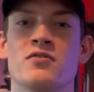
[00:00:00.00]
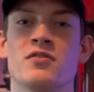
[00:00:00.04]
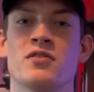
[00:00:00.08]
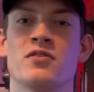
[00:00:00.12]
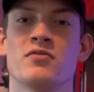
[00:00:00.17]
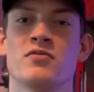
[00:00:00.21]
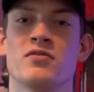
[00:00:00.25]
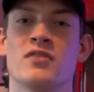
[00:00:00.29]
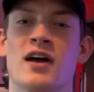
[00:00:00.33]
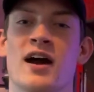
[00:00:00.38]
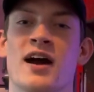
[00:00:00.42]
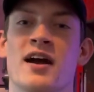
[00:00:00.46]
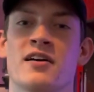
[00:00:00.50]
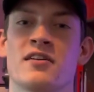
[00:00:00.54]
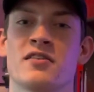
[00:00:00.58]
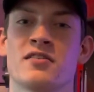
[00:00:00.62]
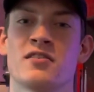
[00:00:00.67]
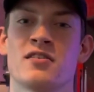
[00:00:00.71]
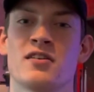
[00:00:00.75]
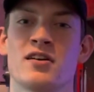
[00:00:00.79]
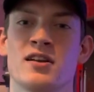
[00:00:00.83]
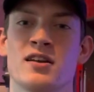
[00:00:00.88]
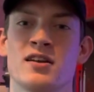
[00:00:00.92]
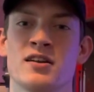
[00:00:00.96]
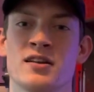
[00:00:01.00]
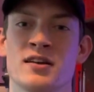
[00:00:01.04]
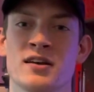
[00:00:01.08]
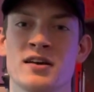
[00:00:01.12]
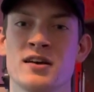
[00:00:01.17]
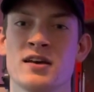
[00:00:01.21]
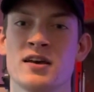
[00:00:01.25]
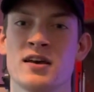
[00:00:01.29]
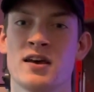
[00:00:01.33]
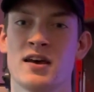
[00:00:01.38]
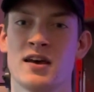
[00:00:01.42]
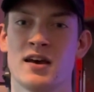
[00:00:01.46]
of lacquer on it,
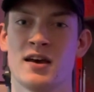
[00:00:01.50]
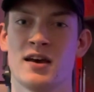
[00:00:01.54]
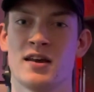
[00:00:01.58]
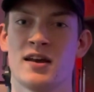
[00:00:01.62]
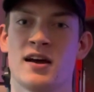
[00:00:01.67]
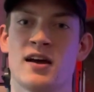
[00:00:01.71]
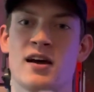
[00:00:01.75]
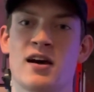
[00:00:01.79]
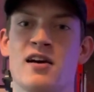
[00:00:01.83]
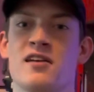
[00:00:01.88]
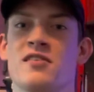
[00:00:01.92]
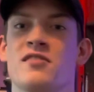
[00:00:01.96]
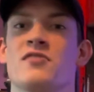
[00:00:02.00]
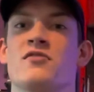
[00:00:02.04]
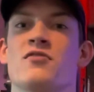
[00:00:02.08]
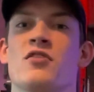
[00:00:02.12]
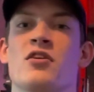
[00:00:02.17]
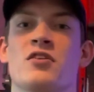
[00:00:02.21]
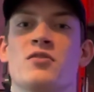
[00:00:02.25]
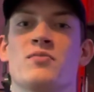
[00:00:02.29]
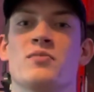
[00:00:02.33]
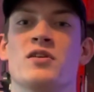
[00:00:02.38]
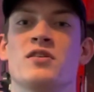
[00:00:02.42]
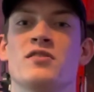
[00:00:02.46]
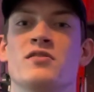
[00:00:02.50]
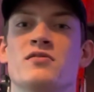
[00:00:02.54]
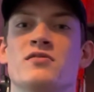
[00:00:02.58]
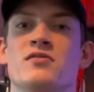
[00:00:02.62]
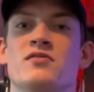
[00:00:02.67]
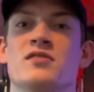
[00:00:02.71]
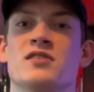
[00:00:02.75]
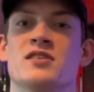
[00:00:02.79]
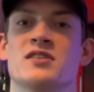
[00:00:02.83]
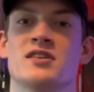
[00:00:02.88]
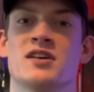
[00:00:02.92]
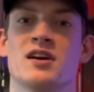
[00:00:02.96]
and I highly recommend you do
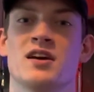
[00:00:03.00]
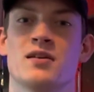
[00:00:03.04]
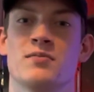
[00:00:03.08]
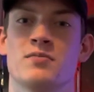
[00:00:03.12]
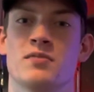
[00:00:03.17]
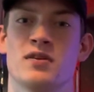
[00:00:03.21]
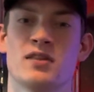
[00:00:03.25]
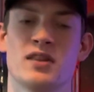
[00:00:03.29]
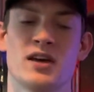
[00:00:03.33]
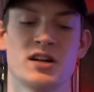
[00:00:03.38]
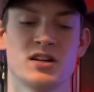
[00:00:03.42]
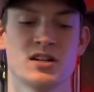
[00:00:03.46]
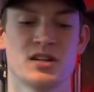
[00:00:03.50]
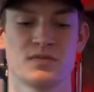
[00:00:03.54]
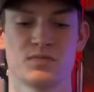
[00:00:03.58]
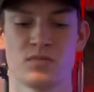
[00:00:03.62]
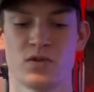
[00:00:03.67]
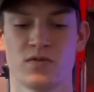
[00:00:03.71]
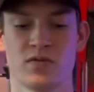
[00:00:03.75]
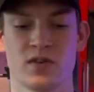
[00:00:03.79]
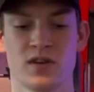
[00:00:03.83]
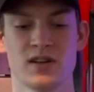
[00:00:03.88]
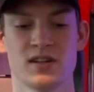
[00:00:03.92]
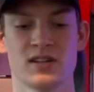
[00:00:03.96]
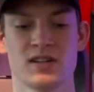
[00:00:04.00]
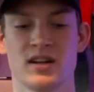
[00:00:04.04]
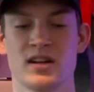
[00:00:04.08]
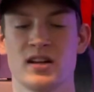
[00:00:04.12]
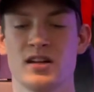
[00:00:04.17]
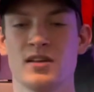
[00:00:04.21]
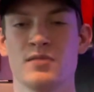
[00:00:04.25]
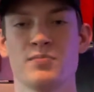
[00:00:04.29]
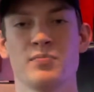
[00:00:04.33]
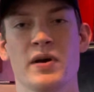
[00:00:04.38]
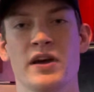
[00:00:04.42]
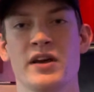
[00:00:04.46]
the same. That just prevents
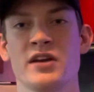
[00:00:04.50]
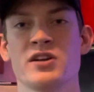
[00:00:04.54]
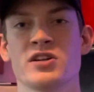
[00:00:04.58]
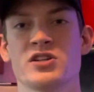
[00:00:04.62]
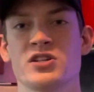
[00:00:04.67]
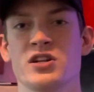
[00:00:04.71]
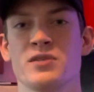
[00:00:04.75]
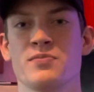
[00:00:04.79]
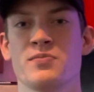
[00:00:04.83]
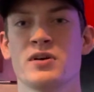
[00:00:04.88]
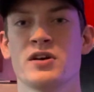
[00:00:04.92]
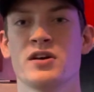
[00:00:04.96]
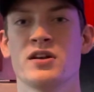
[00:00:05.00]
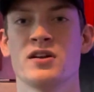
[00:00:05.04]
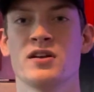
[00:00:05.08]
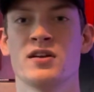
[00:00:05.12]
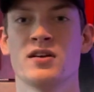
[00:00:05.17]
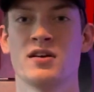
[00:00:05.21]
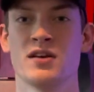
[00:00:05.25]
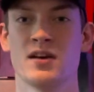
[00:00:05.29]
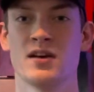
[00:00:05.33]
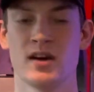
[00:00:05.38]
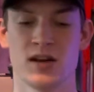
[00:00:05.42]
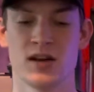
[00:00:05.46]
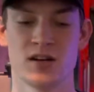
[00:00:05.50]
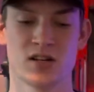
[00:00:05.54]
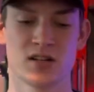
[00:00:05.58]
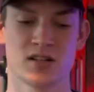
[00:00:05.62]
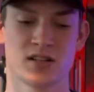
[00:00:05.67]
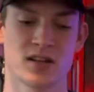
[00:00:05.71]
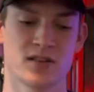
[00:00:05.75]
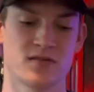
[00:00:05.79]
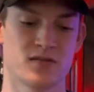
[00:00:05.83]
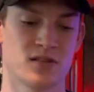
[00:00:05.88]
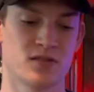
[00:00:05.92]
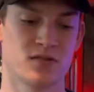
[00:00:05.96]
any paint chipping and just
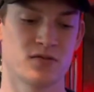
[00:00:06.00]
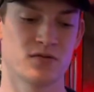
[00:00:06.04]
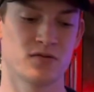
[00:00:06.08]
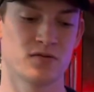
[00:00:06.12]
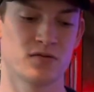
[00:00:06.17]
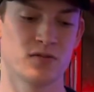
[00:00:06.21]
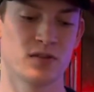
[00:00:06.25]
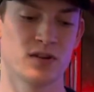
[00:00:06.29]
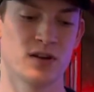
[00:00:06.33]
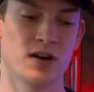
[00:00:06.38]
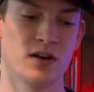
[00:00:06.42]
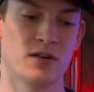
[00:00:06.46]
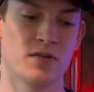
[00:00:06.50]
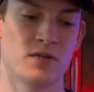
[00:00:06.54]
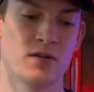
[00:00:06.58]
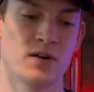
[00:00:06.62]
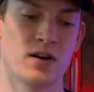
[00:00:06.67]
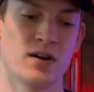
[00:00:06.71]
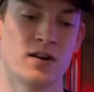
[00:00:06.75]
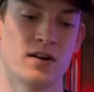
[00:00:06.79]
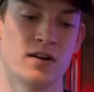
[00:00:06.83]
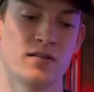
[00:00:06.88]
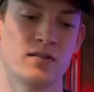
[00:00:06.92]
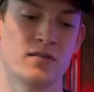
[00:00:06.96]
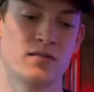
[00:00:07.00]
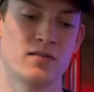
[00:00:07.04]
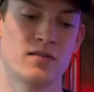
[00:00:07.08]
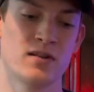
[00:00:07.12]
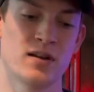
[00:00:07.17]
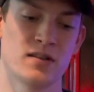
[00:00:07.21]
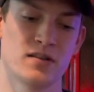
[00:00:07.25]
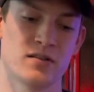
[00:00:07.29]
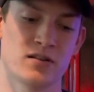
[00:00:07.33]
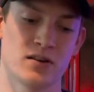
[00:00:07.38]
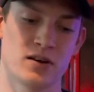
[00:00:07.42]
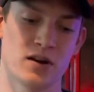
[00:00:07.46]
gives you,
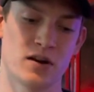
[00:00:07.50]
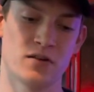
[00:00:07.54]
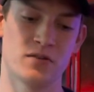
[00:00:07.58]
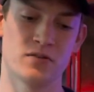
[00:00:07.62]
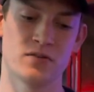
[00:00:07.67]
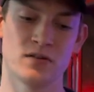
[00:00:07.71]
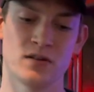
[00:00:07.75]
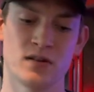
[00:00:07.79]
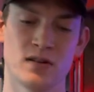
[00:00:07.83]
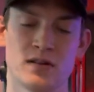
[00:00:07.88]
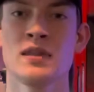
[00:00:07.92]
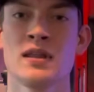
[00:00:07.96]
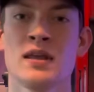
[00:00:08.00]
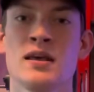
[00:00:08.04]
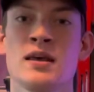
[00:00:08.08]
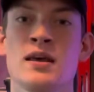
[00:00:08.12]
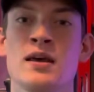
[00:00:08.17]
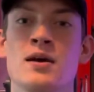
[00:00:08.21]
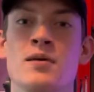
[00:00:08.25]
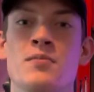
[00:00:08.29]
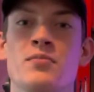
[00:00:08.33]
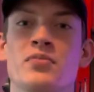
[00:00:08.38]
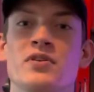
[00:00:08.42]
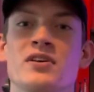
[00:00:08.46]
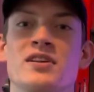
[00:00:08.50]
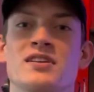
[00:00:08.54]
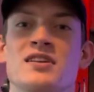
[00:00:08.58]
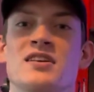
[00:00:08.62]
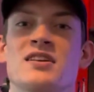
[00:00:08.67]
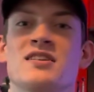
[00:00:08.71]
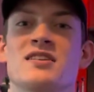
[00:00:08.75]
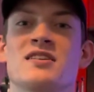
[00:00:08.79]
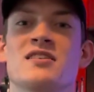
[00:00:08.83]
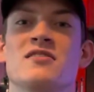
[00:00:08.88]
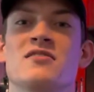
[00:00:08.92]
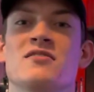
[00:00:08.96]
another coat. Please
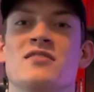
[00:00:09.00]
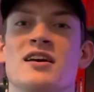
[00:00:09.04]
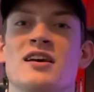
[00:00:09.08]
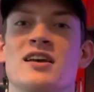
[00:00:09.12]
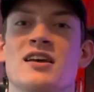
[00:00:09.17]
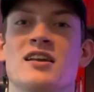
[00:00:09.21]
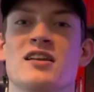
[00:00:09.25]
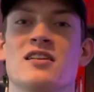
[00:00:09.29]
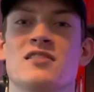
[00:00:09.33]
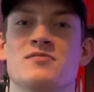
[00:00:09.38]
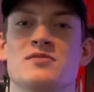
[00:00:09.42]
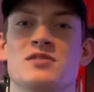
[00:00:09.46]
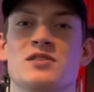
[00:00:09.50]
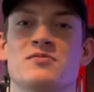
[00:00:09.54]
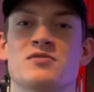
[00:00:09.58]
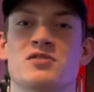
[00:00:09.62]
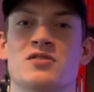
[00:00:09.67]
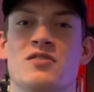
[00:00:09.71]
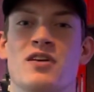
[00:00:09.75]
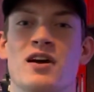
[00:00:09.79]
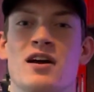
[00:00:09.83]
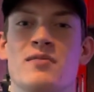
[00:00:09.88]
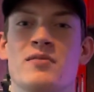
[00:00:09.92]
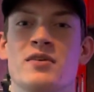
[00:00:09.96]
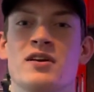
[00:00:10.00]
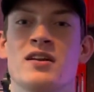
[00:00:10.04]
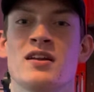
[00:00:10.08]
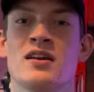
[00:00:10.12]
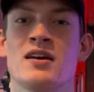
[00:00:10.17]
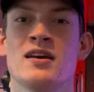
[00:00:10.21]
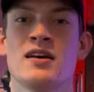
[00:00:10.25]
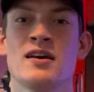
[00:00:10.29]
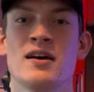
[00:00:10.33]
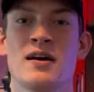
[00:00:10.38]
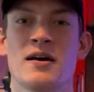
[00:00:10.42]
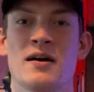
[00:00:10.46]
consider liking and subscribing.
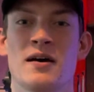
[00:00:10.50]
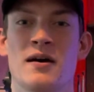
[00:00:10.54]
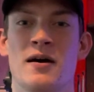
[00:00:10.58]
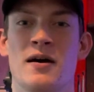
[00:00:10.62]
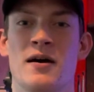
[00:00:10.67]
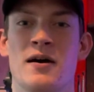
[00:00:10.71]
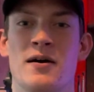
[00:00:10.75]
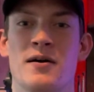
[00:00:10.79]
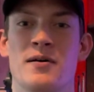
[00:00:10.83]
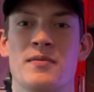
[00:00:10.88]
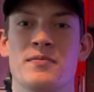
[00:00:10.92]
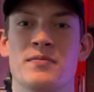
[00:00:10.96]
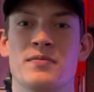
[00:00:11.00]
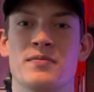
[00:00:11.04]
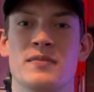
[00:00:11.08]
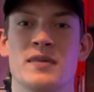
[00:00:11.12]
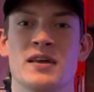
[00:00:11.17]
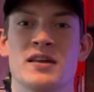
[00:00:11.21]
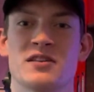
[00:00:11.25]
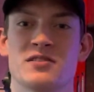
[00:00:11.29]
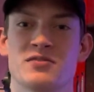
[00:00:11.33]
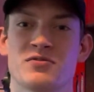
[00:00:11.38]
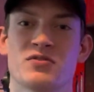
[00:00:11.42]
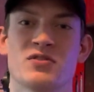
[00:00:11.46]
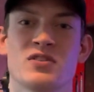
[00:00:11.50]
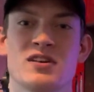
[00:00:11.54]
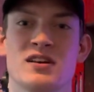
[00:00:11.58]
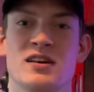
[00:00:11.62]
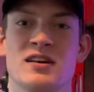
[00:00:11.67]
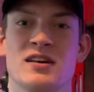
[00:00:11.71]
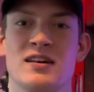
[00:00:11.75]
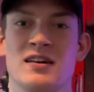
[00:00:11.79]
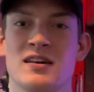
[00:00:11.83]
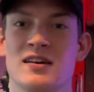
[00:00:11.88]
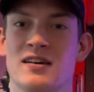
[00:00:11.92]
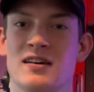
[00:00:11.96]
It's
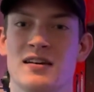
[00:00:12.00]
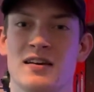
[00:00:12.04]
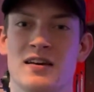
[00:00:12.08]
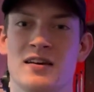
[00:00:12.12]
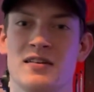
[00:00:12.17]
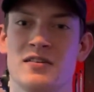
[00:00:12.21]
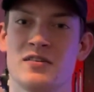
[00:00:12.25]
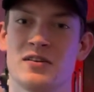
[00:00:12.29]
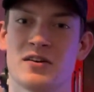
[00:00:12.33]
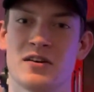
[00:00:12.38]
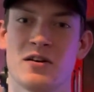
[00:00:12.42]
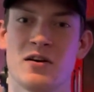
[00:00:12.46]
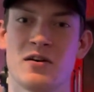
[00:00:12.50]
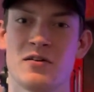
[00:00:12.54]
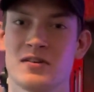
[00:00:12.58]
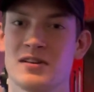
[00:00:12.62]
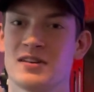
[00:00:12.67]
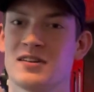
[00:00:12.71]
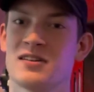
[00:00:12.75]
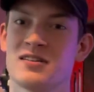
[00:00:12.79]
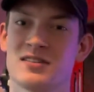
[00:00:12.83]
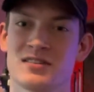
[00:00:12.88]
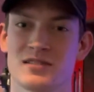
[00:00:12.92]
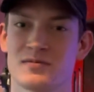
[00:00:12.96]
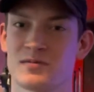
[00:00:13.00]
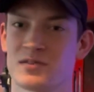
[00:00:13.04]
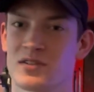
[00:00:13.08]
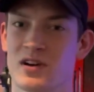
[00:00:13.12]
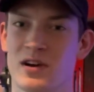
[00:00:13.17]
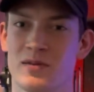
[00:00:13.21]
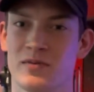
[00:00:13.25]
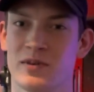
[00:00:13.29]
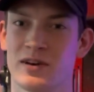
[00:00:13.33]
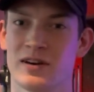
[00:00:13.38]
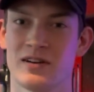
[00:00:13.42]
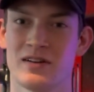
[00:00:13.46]
free, and you can always
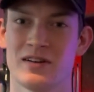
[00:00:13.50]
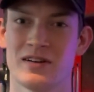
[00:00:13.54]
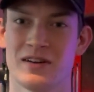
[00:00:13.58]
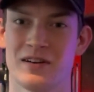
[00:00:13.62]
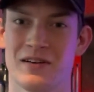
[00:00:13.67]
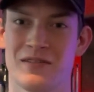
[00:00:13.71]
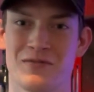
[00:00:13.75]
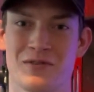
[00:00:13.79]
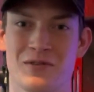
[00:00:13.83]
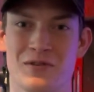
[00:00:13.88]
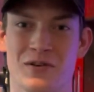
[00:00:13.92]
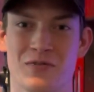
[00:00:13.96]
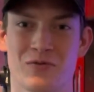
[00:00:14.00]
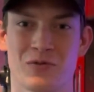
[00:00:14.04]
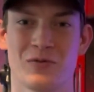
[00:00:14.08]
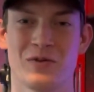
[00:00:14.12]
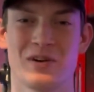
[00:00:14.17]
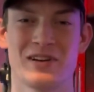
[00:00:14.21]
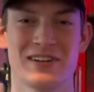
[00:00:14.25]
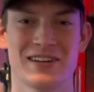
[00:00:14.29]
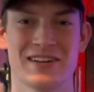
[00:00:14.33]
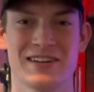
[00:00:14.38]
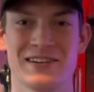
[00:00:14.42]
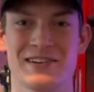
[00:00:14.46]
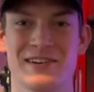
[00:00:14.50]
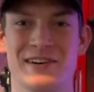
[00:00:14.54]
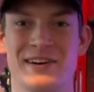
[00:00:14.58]
unsubscribe later if you ever want to.